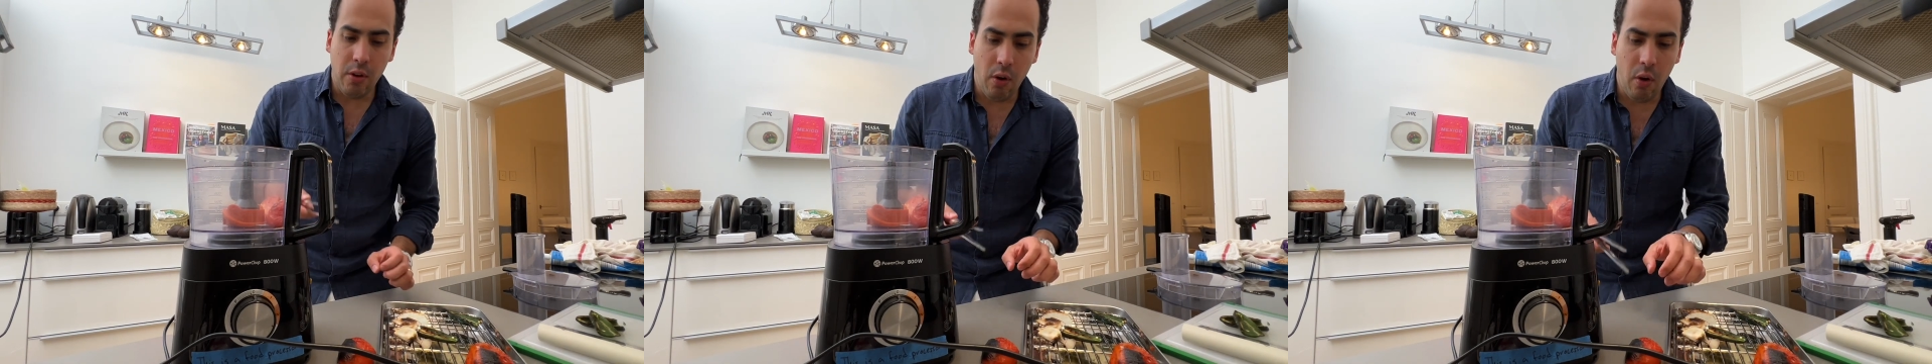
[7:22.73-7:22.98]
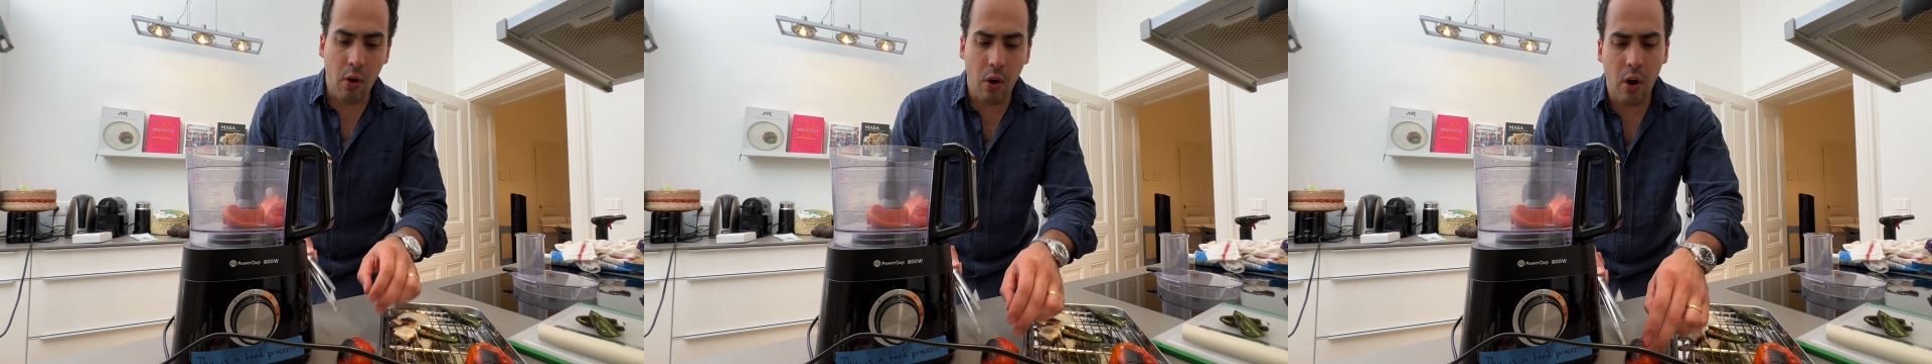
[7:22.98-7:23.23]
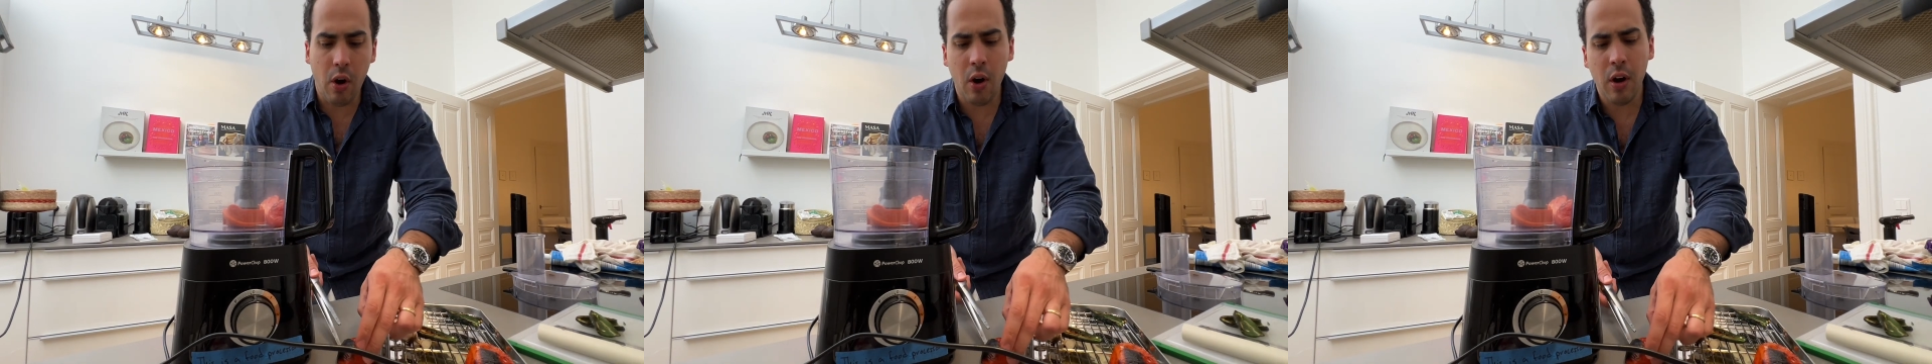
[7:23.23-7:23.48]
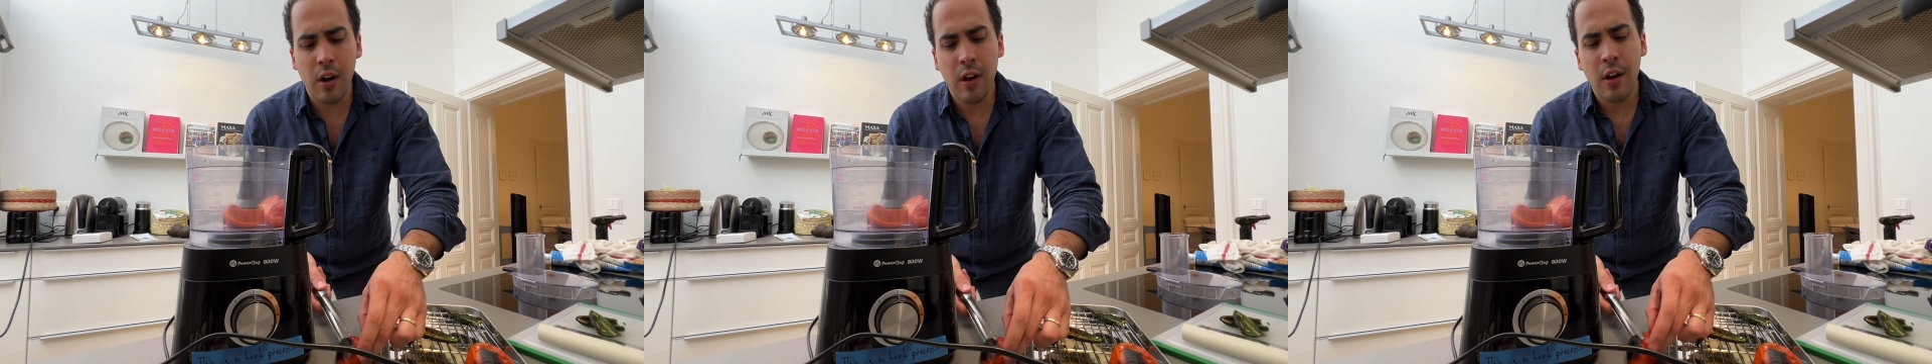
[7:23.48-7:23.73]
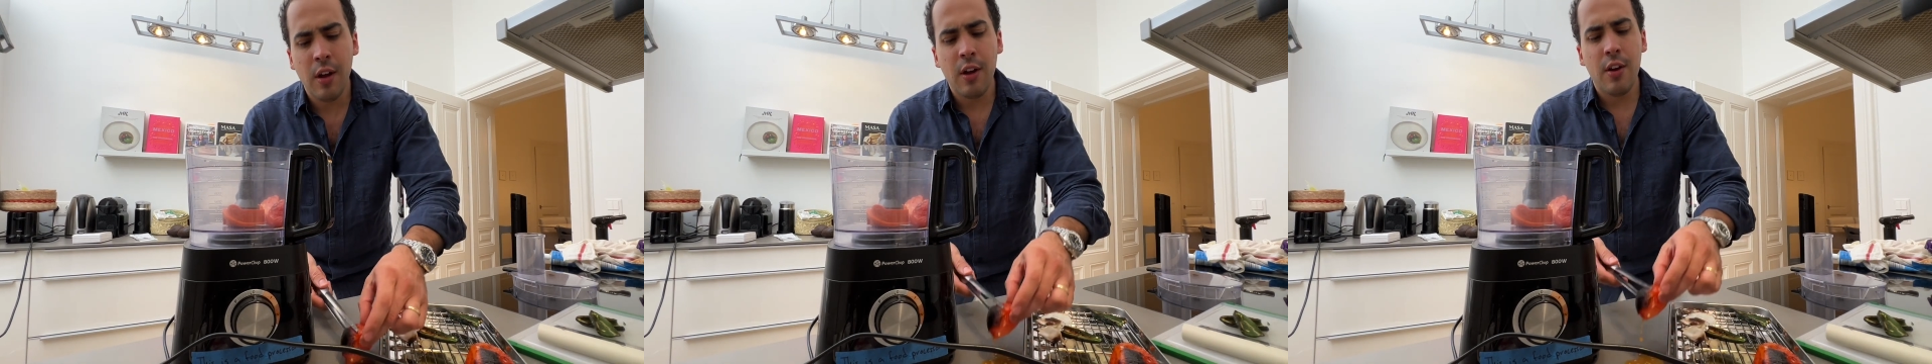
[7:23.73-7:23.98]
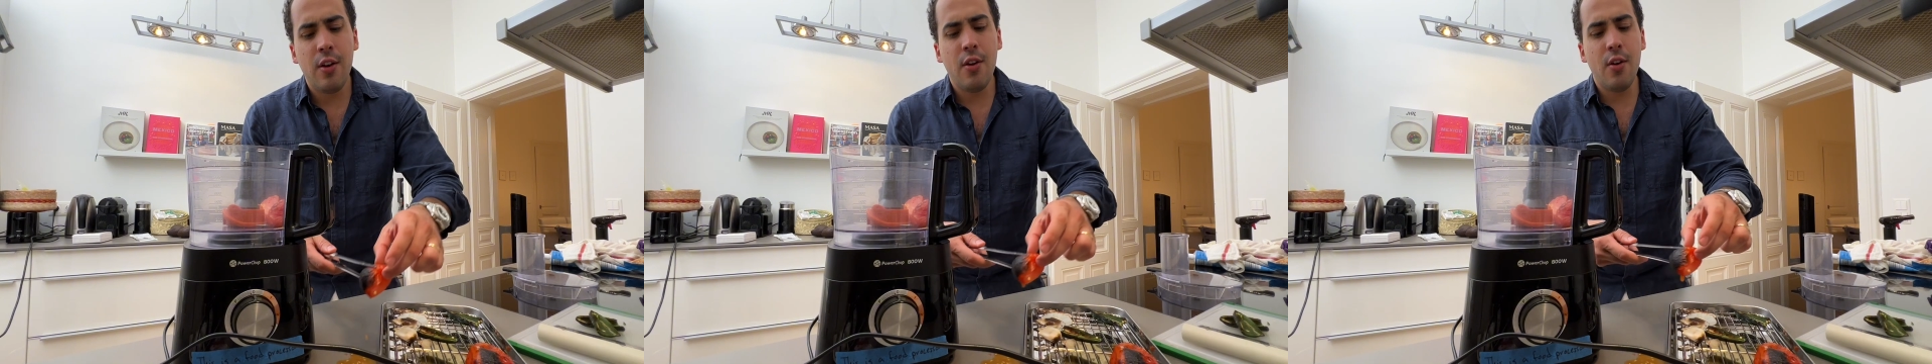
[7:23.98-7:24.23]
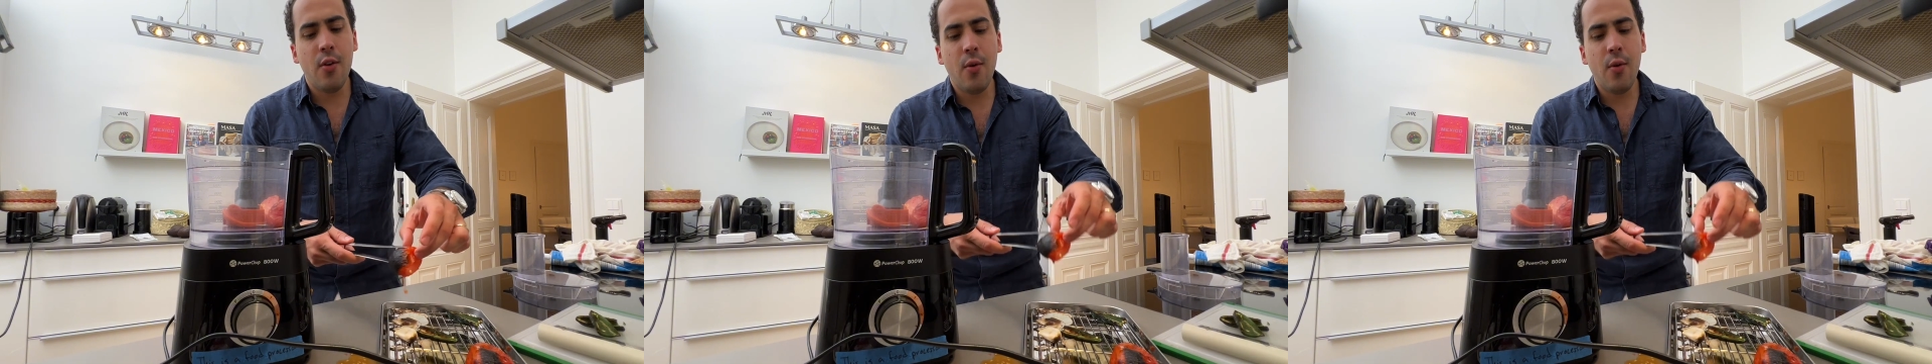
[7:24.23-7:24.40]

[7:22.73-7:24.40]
Oh, no